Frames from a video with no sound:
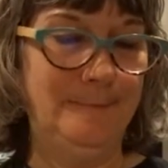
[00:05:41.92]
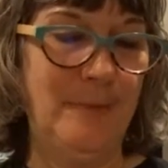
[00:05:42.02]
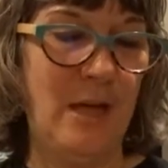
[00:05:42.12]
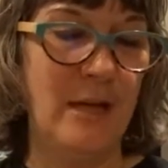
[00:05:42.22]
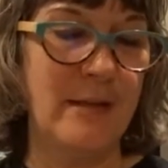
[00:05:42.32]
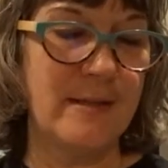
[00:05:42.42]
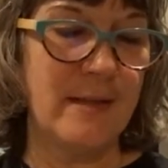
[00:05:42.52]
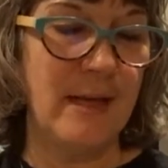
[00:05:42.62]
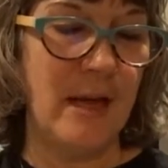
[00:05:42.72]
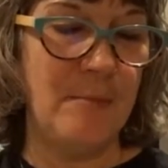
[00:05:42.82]

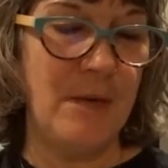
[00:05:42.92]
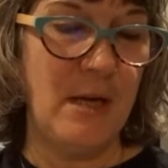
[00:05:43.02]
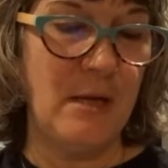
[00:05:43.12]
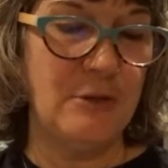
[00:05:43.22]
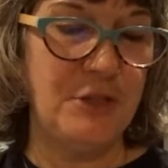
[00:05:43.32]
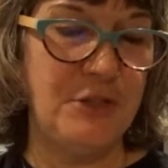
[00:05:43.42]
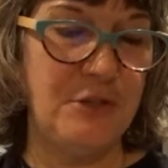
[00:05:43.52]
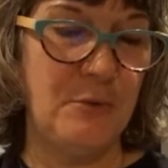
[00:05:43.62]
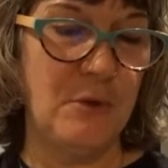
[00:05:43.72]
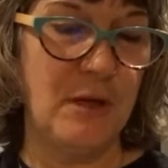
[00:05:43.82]
Honestly, I'm not
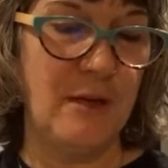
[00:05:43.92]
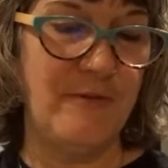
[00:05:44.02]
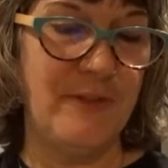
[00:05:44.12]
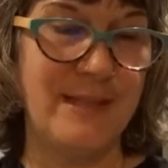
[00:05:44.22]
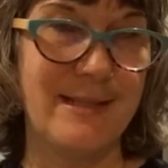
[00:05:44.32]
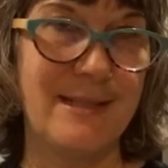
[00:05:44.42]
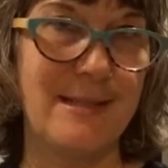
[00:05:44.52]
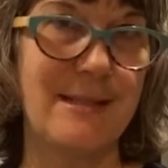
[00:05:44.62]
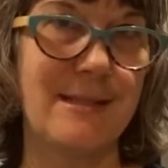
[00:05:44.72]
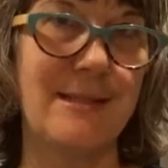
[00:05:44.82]
sure of the
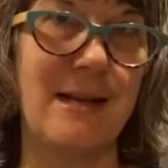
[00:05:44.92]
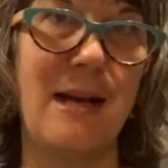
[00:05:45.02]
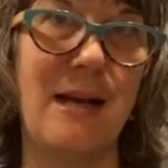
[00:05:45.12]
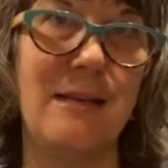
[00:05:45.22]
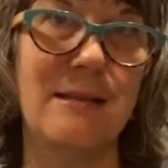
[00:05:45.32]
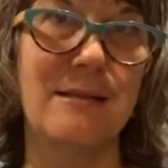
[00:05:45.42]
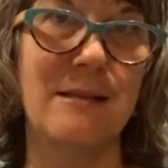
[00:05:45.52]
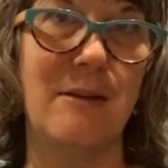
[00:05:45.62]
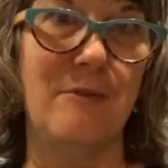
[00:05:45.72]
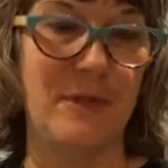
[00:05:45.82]
size
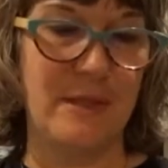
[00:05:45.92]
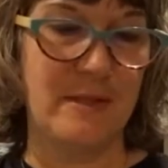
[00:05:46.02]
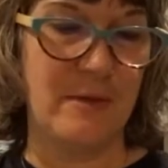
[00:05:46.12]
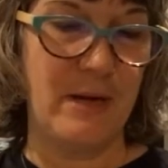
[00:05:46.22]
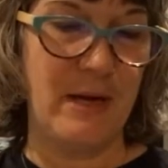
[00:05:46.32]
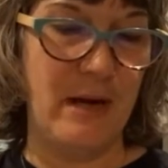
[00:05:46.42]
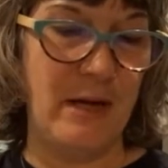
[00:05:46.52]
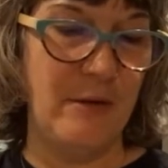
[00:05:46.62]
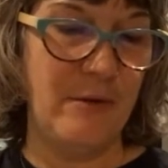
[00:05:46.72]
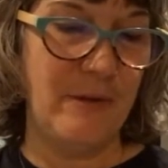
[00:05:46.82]
of this thread. I
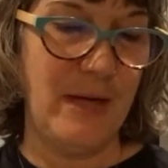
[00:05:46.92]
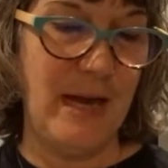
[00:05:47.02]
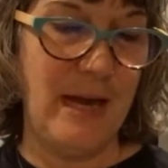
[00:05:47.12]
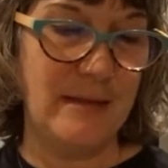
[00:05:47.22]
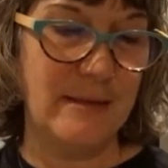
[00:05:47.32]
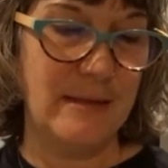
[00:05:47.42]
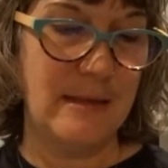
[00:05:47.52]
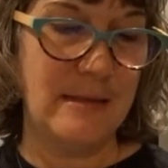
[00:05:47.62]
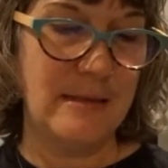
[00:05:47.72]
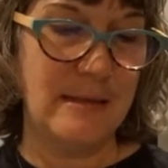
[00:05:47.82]
know thread has
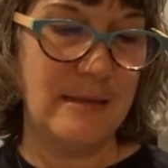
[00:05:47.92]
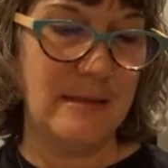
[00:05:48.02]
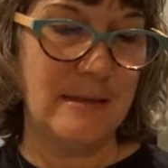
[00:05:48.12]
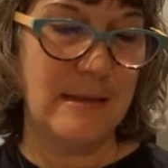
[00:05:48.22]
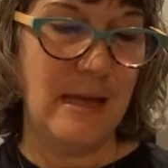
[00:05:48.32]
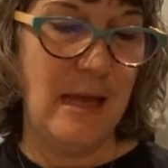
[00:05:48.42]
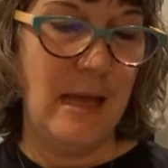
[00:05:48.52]
sizes.